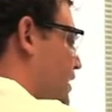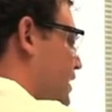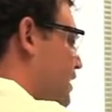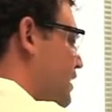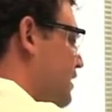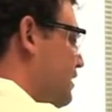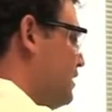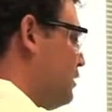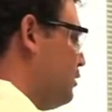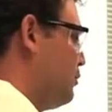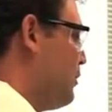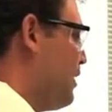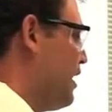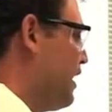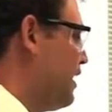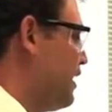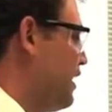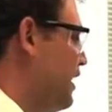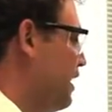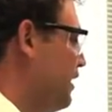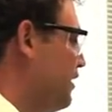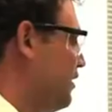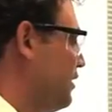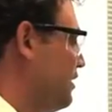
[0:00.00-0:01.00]
this is
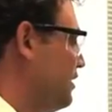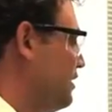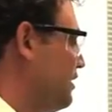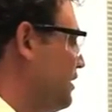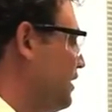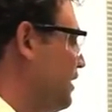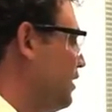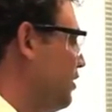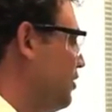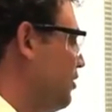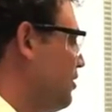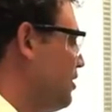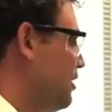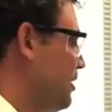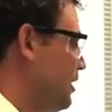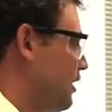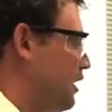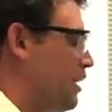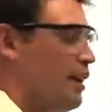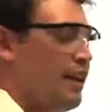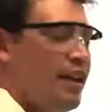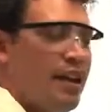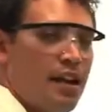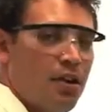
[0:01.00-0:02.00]
magnetically sealed
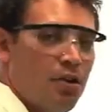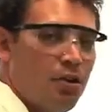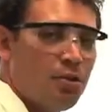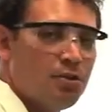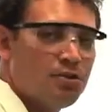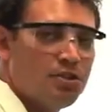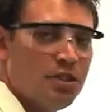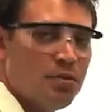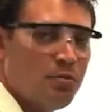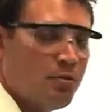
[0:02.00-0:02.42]
and that holds it in